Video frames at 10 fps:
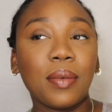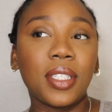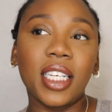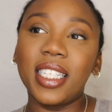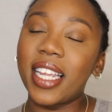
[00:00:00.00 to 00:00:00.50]

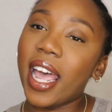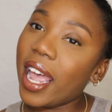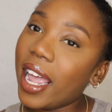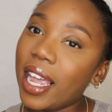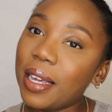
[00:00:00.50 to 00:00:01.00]

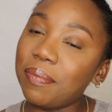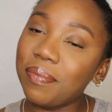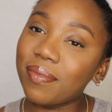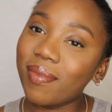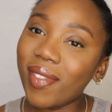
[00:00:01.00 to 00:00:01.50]
Today
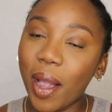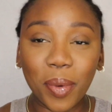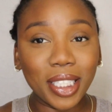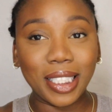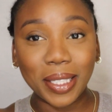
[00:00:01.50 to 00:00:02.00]

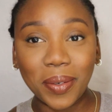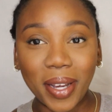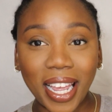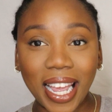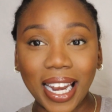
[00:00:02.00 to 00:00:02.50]
we're
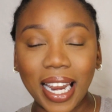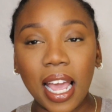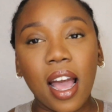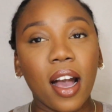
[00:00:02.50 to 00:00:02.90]
doing,